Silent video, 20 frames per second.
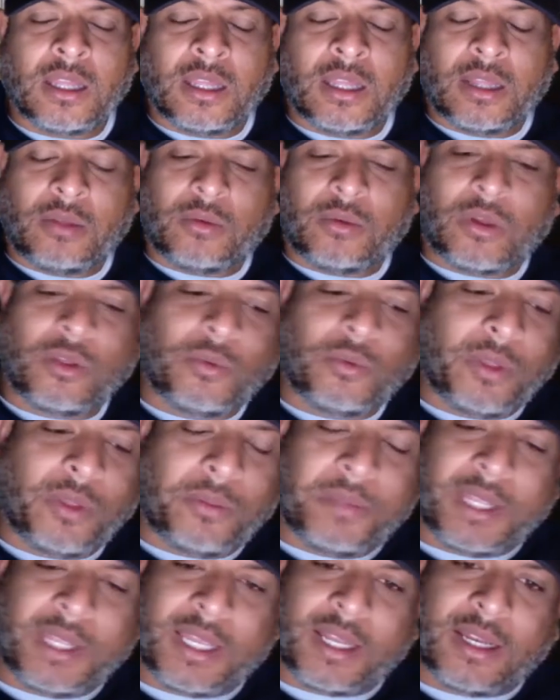where do we
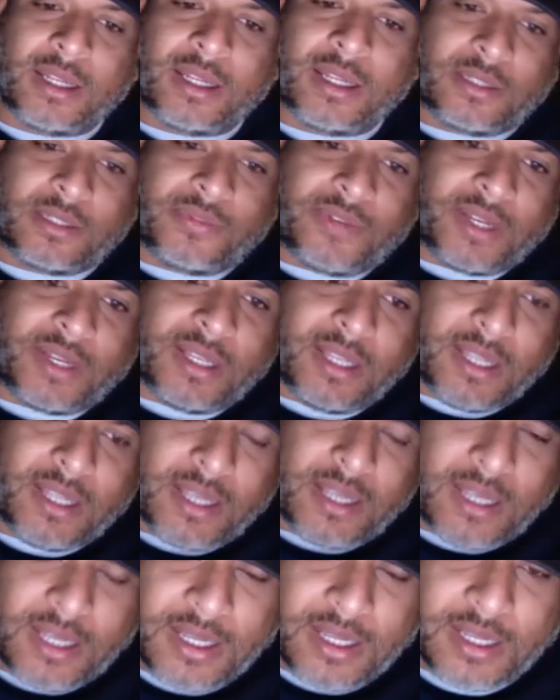begin in this fight?
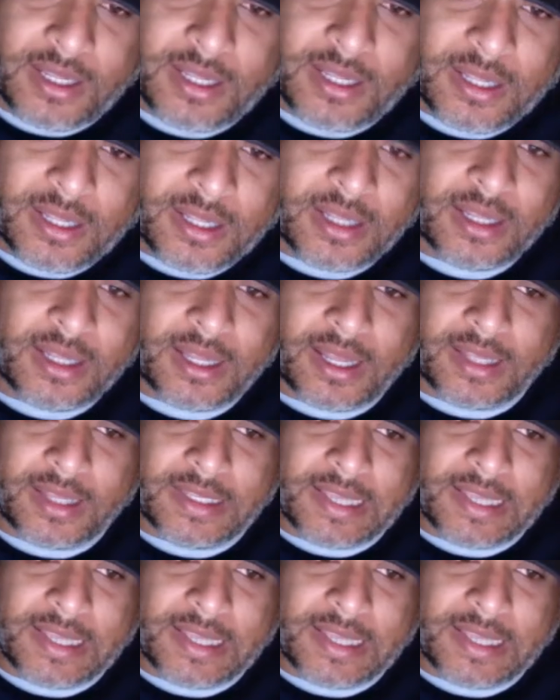I